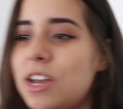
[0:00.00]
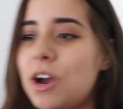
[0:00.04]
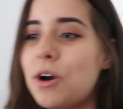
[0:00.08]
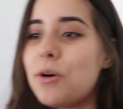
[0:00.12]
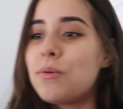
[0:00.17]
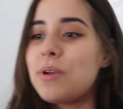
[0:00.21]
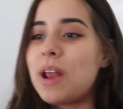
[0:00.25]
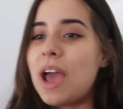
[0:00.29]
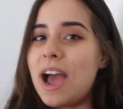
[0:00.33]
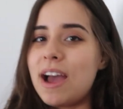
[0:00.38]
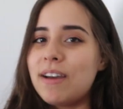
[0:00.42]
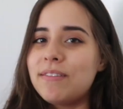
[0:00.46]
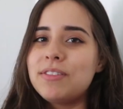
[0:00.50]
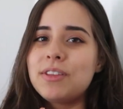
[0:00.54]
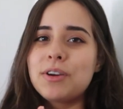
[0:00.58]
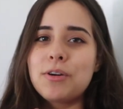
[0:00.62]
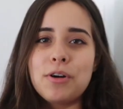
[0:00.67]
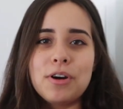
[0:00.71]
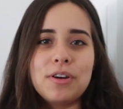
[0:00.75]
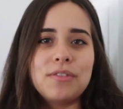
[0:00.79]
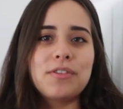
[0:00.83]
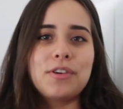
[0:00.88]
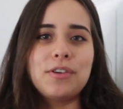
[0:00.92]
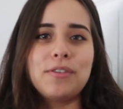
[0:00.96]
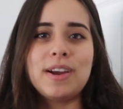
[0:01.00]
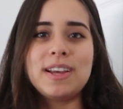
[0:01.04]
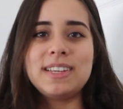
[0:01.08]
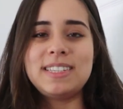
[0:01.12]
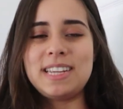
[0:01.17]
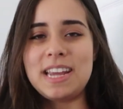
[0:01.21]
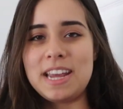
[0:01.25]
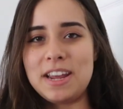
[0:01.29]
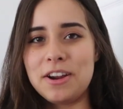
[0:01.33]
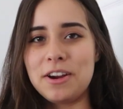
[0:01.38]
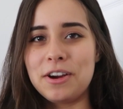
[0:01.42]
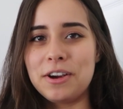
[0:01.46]
don't have the KorfkerRest
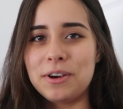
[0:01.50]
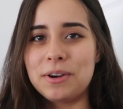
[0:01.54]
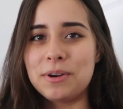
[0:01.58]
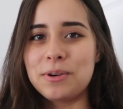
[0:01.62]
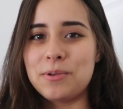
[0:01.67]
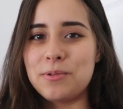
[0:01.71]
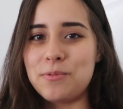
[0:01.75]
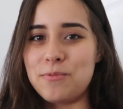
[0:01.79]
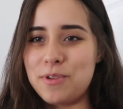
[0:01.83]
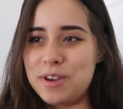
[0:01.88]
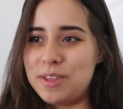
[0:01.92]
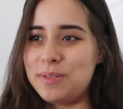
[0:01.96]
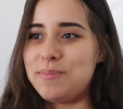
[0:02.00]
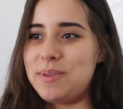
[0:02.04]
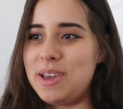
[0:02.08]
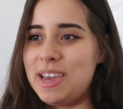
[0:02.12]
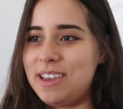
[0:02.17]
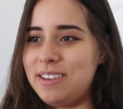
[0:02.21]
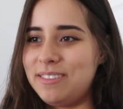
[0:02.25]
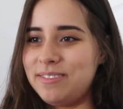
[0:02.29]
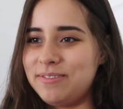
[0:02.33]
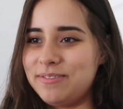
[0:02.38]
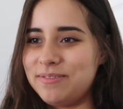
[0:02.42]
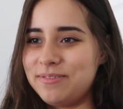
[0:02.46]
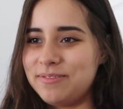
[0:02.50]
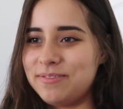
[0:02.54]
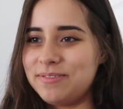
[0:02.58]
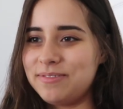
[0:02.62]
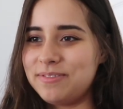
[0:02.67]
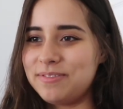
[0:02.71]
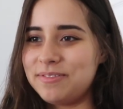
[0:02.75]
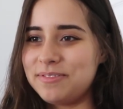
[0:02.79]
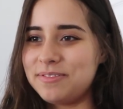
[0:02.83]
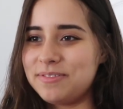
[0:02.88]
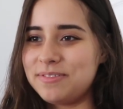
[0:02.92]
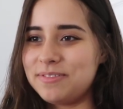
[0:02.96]
here with me.
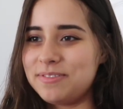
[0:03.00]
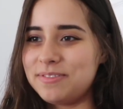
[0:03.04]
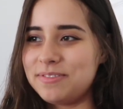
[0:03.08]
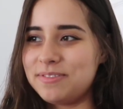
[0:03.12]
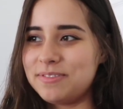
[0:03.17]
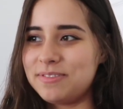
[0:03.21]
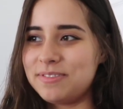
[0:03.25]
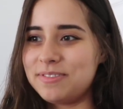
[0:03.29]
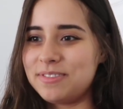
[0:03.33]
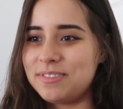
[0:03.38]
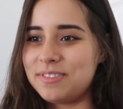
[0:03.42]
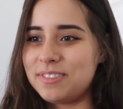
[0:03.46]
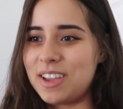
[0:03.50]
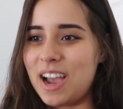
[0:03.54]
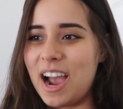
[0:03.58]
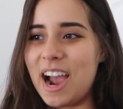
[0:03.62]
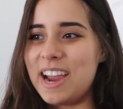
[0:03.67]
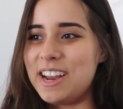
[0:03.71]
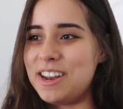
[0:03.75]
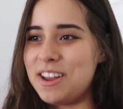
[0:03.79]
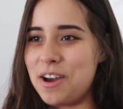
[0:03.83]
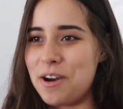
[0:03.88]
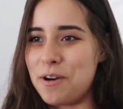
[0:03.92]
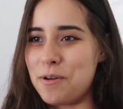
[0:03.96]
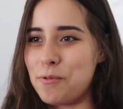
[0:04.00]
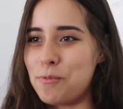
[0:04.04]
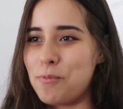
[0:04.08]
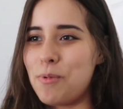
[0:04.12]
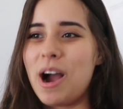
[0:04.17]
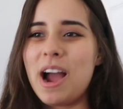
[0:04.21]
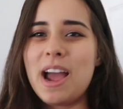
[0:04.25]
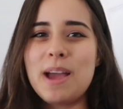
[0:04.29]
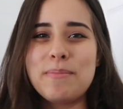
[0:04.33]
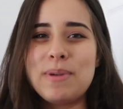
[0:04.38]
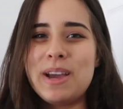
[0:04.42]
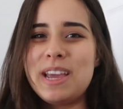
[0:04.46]
I know,
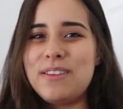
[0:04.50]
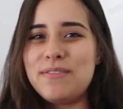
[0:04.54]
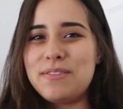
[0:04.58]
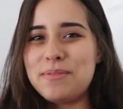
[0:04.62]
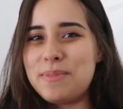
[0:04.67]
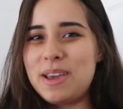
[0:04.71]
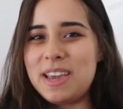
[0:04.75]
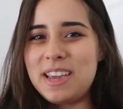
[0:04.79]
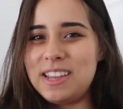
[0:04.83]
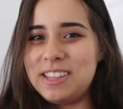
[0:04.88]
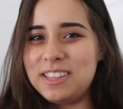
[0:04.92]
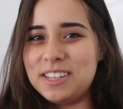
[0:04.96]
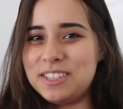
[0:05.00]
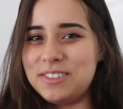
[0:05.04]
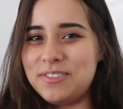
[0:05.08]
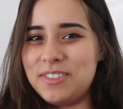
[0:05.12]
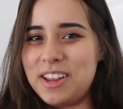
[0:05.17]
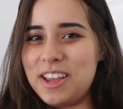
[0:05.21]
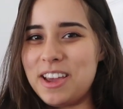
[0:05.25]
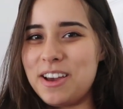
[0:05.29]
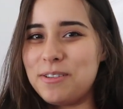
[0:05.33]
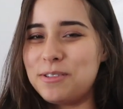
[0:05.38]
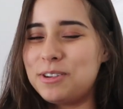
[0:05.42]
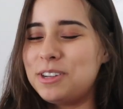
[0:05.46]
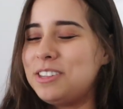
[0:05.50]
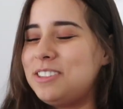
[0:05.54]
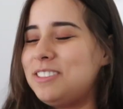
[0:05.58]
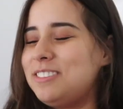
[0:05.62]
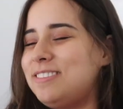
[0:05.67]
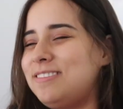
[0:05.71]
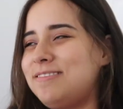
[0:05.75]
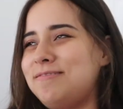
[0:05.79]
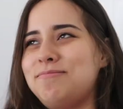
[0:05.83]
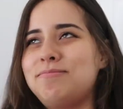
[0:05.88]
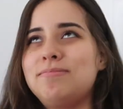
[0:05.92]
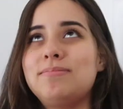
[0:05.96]
why am I even making this video?
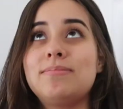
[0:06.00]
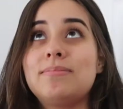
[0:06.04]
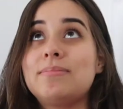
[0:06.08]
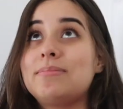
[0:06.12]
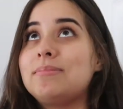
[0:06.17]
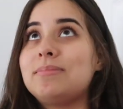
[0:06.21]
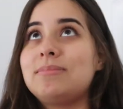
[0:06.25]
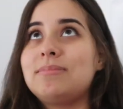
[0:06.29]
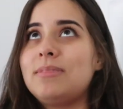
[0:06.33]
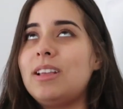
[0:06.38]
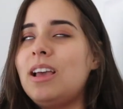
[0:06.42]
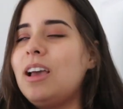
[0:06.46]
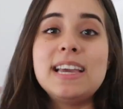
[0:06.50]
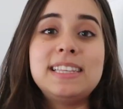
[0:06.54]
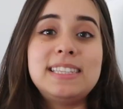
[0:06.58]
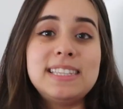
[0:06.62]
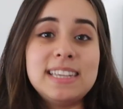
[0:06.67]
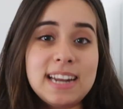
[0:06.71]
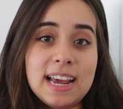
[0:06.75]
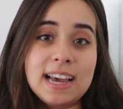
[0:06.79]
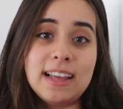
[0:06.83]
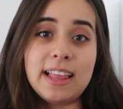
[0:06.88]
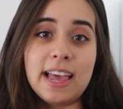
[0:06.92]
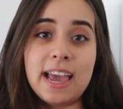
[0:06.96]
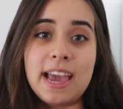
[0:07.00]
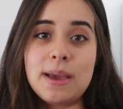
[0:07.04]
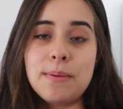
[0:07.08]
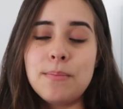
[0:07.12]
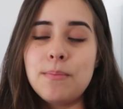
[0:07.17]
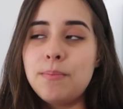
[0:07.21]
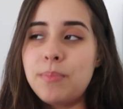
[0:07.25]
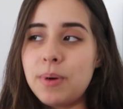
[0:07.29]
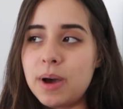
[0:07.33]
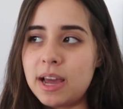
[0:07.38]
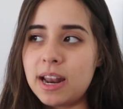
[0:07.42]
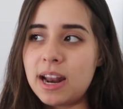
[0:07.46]
It's in LA,
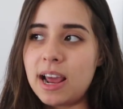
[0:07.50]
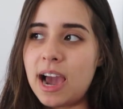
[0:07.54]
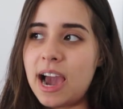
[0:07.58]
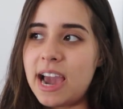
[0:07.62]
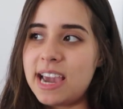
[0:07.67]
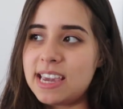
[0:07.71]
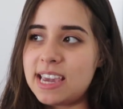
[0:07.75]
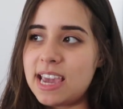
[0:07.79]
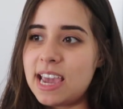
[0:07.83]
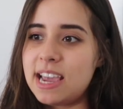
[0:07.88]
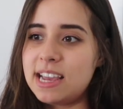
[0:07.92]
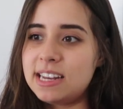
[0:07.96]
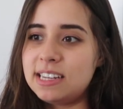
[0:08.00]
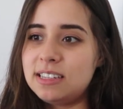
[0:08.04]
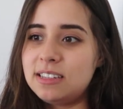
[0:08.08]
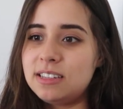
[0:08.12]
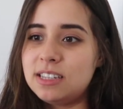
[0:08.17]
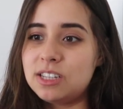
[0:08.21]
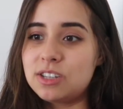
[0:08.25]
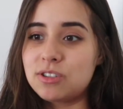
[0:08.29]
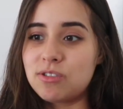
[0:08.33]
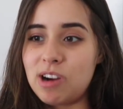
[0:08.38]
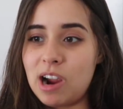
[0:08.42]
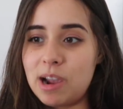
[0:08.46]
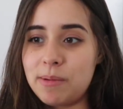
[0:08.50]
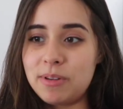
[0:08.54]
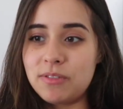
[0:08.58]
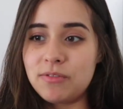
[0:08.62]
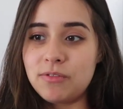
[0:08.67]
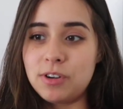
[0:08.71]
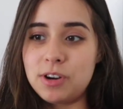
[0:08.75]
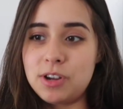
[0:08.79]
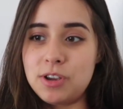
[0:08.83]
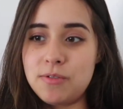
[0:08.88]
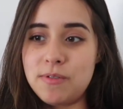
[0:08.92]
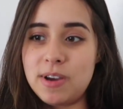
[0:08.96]
but I can describe it
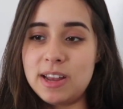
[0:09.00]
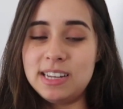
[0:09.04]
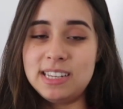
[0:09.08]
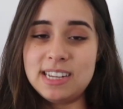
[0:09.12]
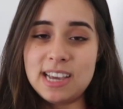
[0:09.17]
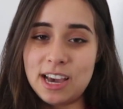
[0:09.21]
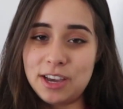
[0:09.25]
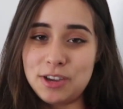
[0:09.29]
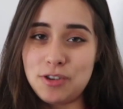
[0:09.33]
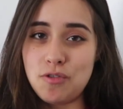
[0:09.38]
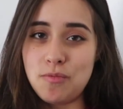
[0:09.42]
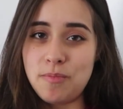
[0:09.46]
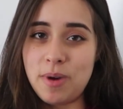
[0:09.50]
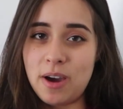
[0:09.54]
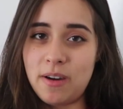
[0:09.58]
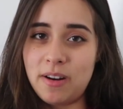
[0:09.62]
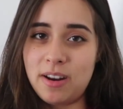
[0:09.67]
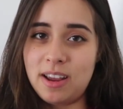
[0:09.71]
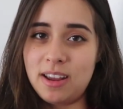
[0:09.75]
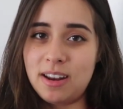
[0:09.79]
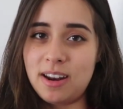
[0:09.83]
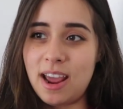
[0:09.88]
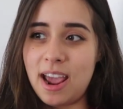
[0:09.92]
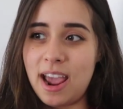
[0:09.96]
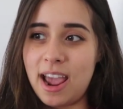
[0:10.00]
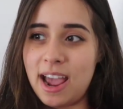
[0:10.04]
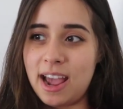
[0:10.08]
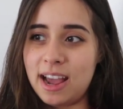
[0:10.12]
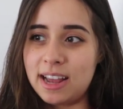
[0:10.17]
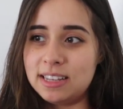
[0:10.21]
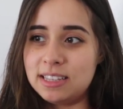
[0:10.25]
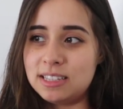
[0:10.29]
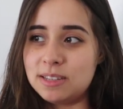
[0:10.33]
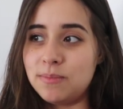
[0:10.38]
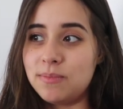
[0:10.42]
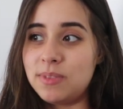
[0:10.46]
for you and tell you about it
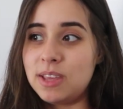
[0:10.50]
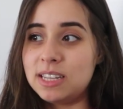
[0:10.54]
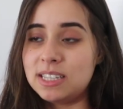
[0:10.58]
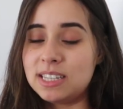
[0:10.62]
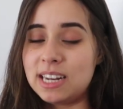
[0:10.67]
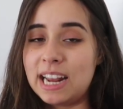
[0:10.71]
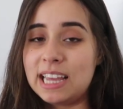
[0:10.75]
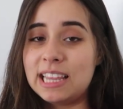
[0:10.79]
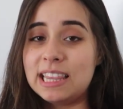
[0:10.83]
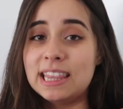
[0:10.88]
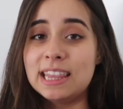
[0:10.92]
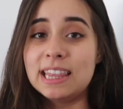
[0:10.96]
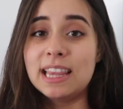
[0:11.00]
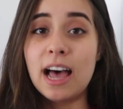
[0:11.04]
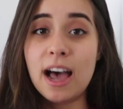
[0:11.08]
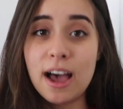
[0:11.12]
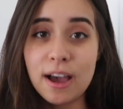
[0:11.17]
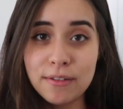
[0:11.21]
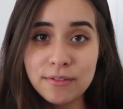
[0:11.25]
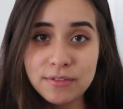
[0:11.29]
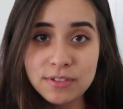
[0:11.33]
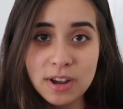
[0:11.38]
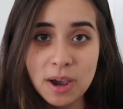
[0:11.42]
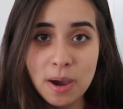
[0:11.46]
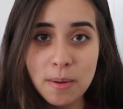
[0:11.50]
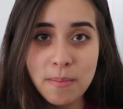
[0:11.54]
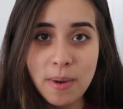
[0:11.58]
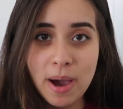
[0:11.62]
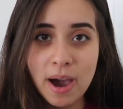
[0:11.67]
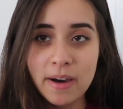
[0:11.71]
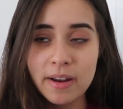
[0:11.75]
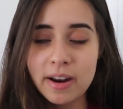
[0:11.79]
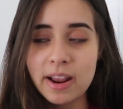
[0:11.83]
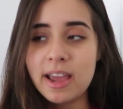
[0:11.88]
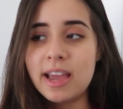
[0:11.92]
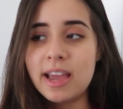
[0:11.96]
and some things that I loved about